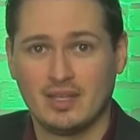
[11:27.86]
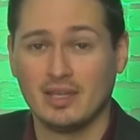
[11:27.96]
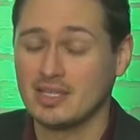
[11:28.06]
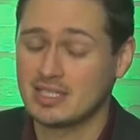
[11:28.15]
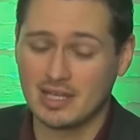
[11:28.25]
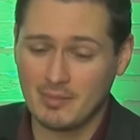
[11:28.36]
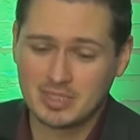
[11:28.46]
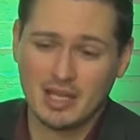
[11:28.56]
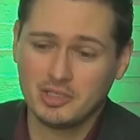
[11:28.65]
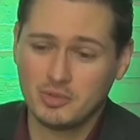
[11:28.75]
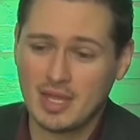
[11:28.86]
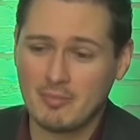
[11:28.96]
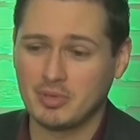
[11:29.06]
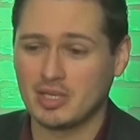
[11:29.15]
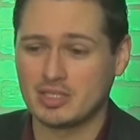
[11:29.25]
And listen, I'm telling you
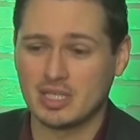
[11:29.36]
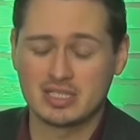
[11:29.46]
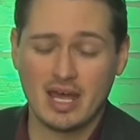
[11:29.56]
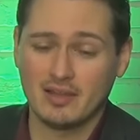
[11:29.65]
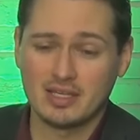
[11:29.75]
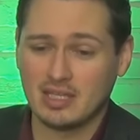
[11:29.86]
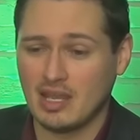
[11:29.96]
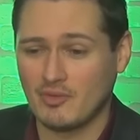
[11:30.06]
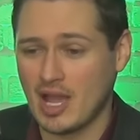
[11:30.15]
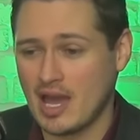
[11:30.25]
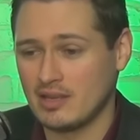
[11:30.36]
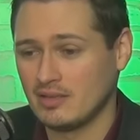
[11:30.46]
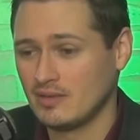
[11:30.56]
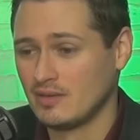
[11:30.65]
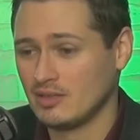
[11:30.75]
that because it's not like they never had,
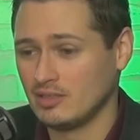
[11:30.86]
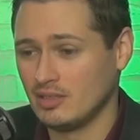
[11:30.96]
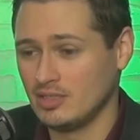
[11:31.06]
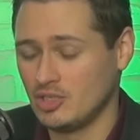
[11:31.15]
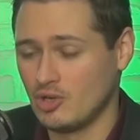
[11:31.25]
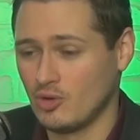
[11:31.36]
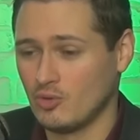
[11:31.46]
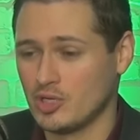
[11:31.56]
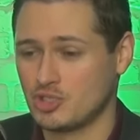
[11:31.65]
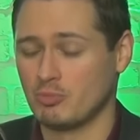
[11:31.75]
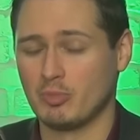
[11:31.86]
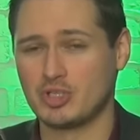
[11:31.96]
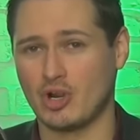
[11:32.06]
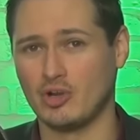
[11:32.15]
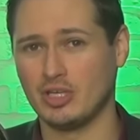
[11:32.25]
you know, a
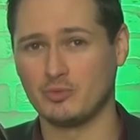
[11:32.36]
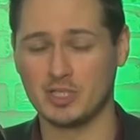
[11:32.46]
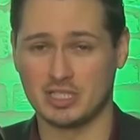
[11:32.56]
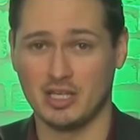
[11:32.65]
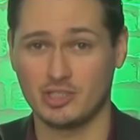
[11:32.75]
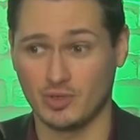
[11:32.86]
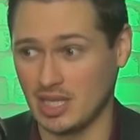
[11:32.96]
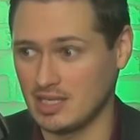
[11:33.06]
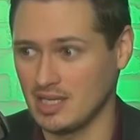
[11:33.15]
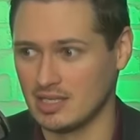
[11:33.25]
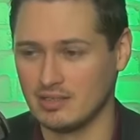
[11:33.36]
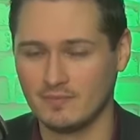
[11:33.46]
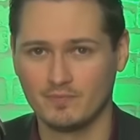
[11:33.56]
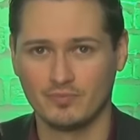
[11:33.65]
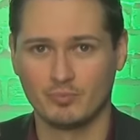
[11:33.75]
supermajority in recent history. They did.
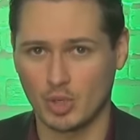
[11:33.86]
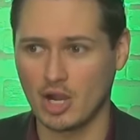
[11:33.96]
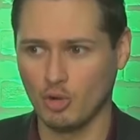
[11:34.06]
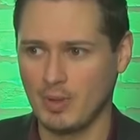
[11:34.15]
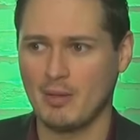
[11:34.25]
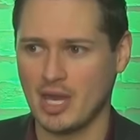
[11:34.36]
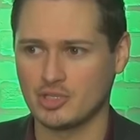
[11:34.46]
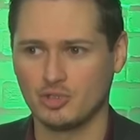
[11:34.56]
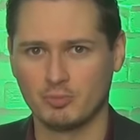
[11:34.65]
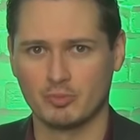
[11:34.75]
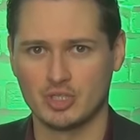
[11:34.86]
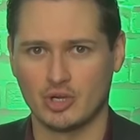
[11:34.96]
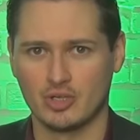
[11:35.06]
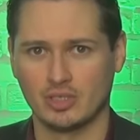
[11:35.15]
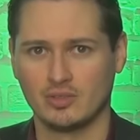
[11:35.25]
Barack Obama had a
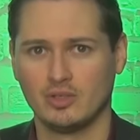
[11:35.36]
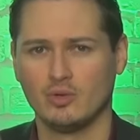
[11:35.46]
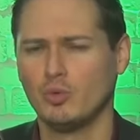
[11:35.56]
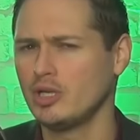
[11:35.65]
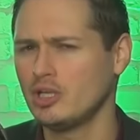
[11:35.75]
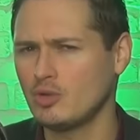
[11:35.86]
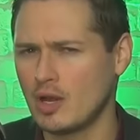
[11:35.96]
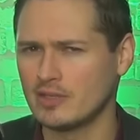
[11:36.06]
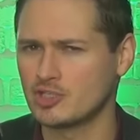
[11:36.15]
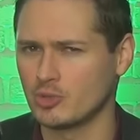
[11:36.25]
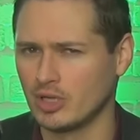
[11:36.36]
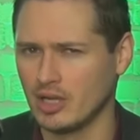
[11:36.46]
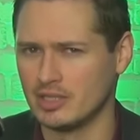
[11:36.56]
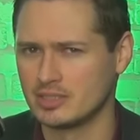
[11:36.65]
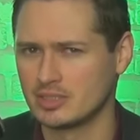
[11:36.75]
supermajority. What did he do on the issue of
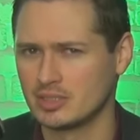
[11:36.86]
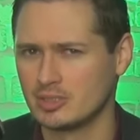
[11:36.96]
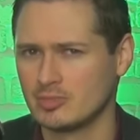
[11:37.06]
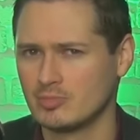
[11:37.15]
guns?